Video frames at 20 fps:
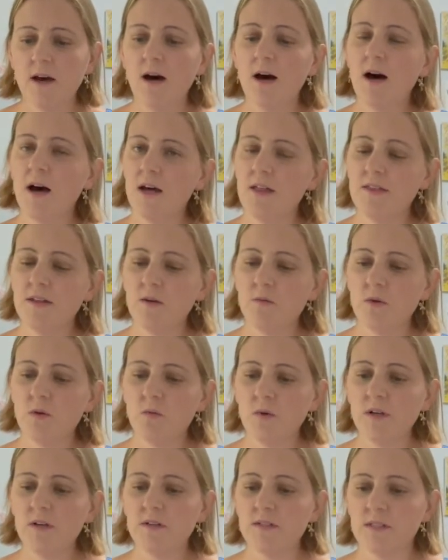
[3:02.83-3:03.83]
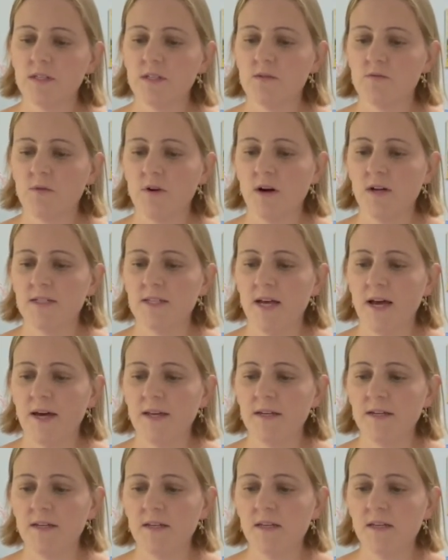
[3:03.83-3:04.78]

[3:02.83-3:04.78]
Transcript: I think we will, says Ross Hatton.